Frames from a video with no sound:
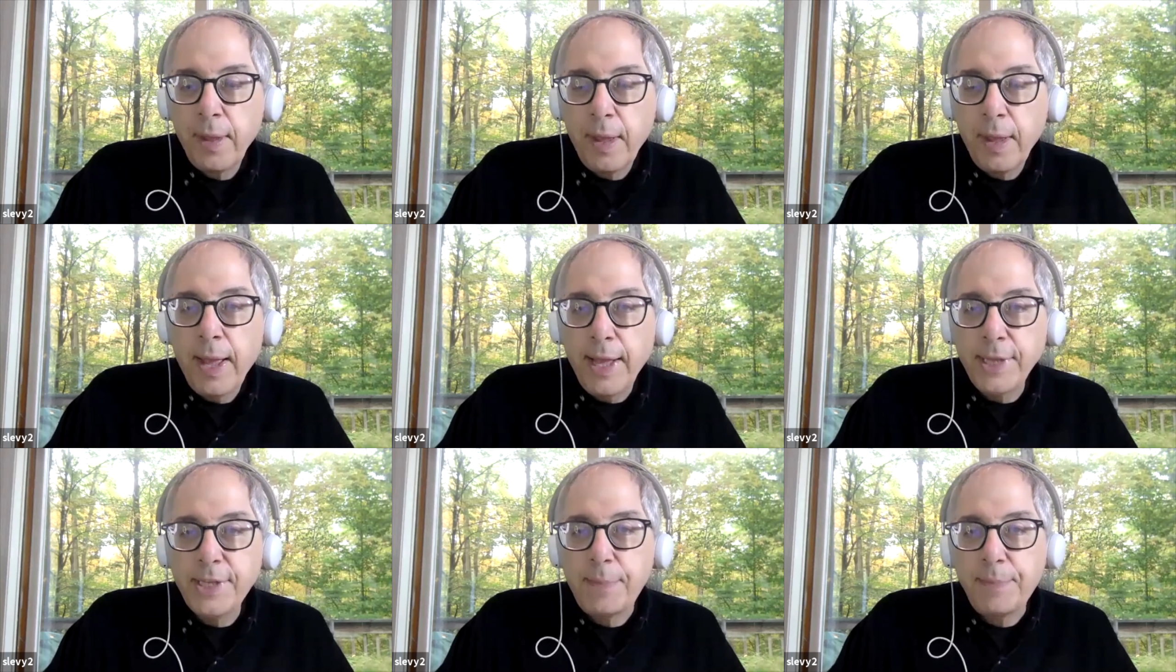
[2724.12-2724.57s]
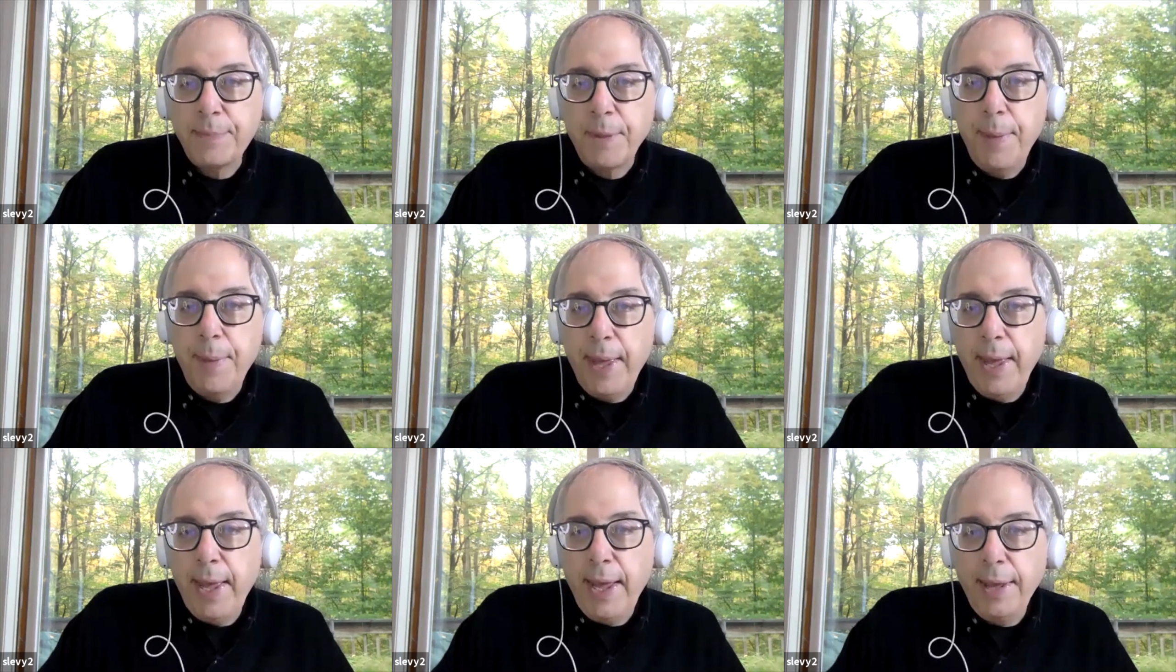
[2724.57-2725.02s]
it's up to
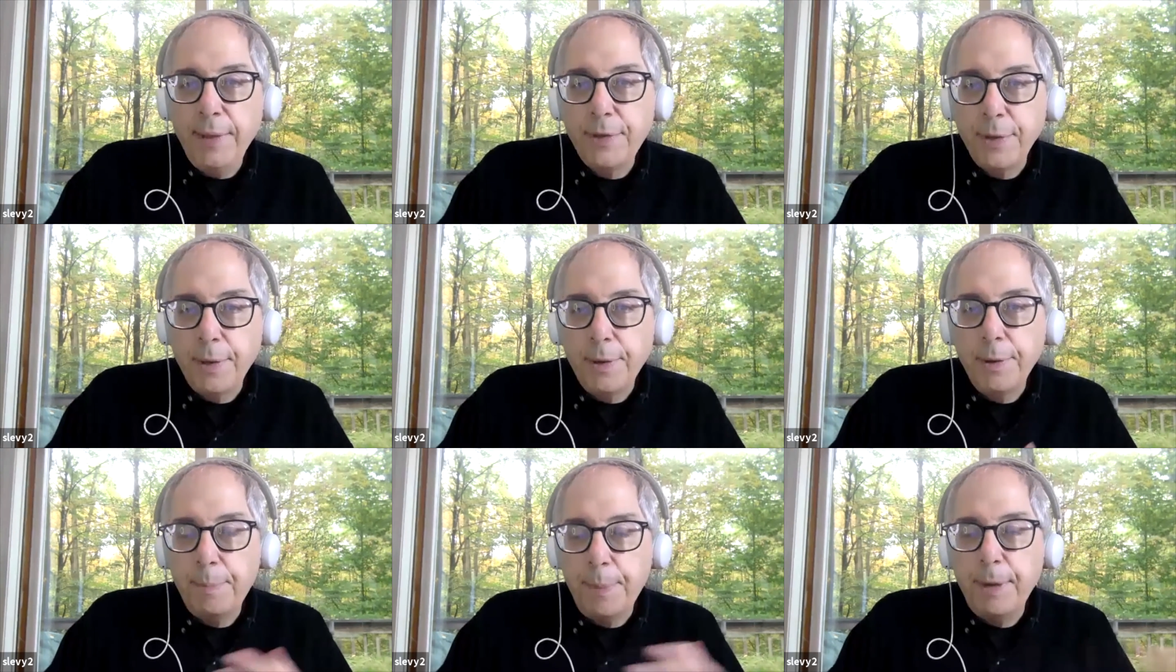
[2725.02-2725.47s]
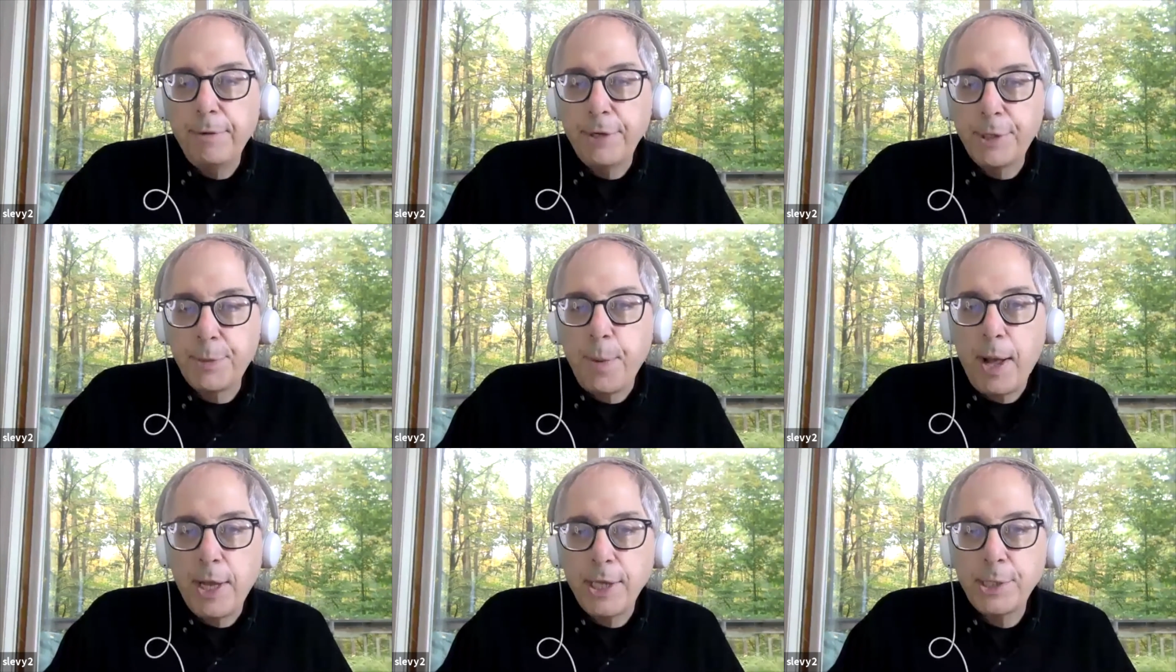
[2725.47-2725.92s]
me to be
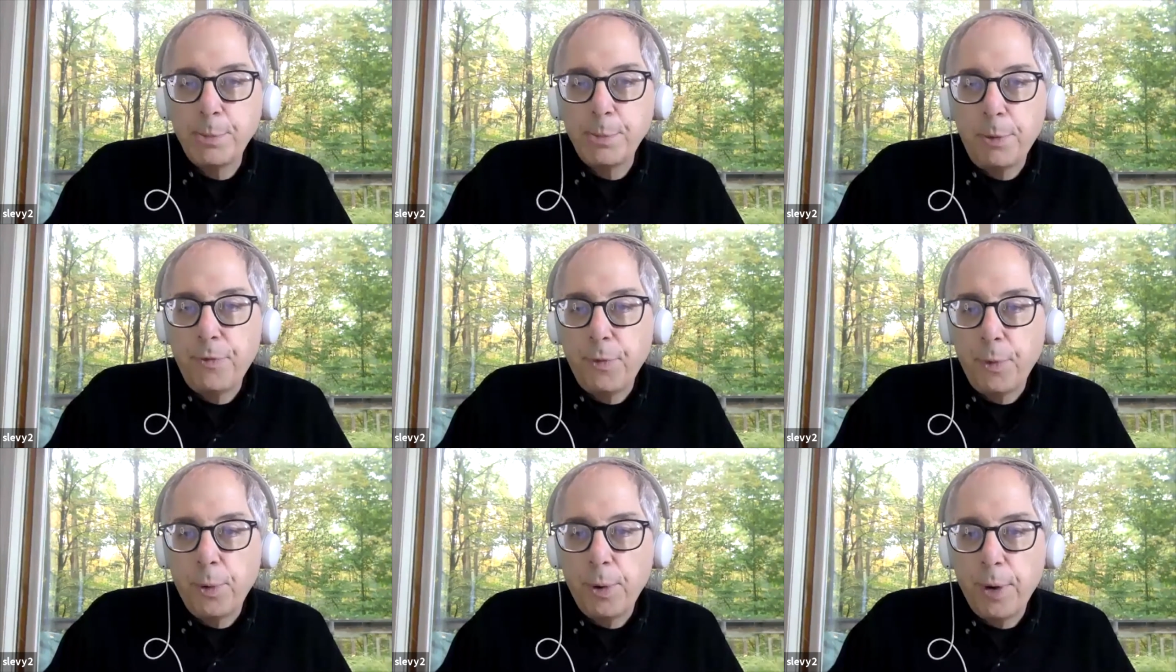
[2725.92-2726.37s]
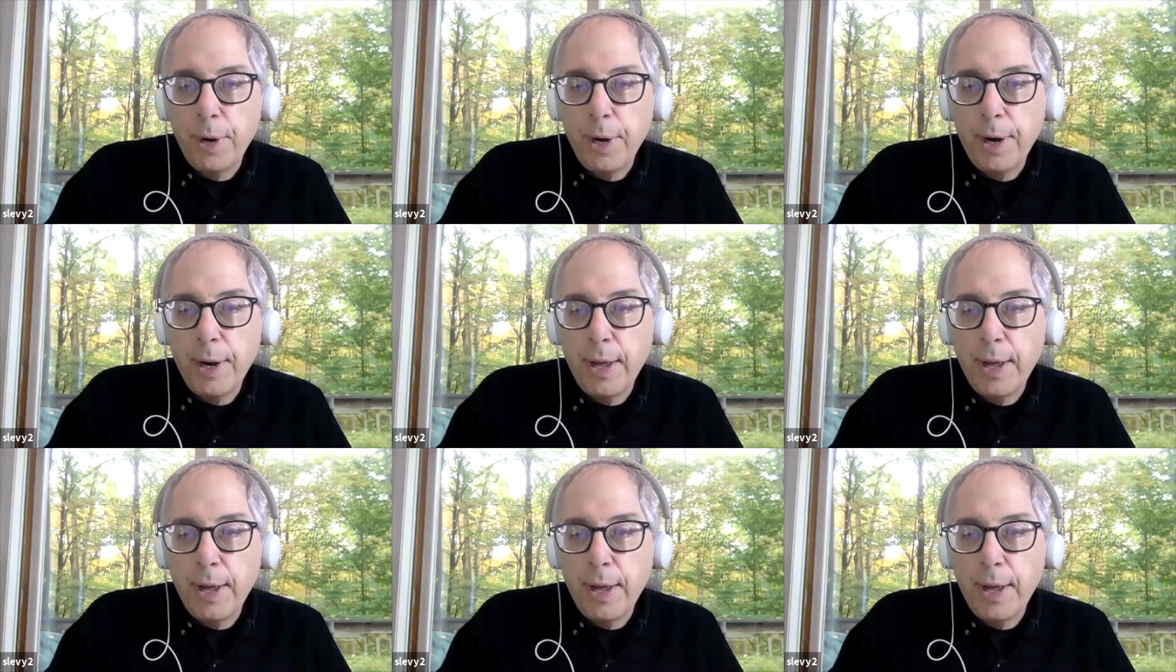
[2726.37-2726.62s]
responsible for it.